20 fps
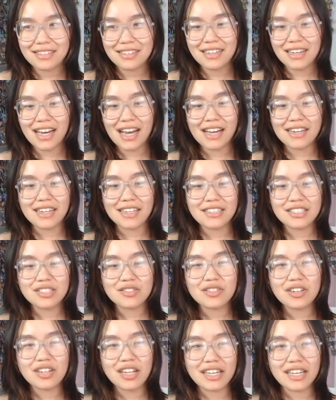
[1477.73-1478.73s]
and I just
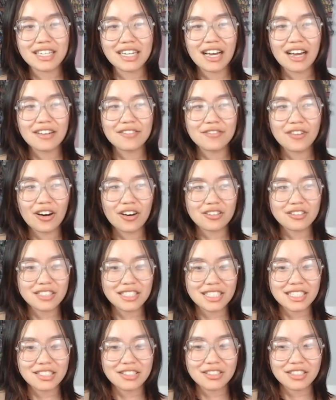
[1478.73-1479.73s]
felt like I followed
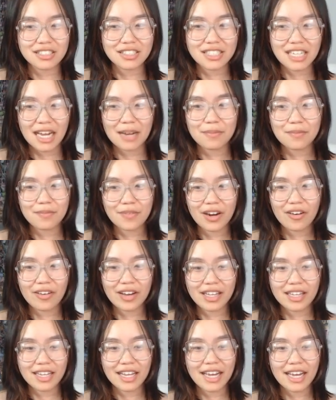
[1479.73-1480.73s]
into this type
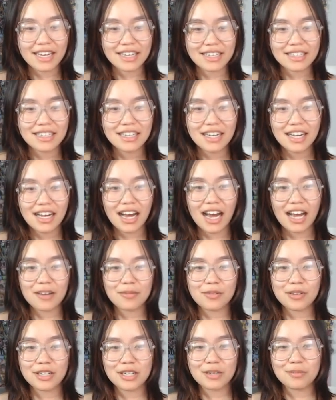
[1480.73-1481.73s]
very like, I
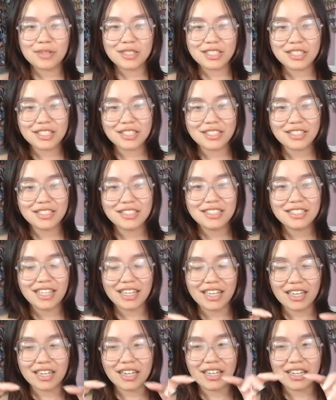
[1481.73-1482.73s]
pretty much like
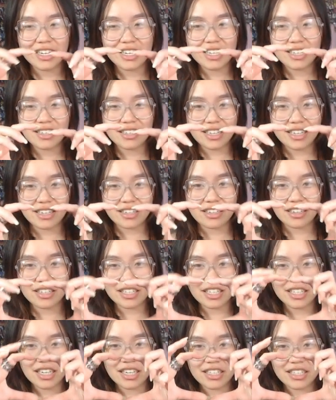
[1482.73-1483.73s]
a cookie
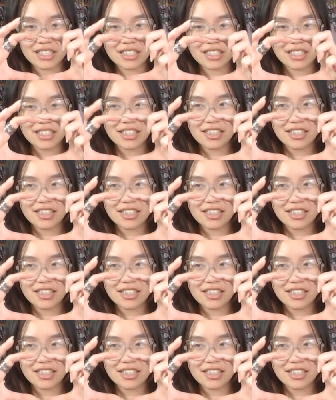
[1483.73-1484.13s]
cutter.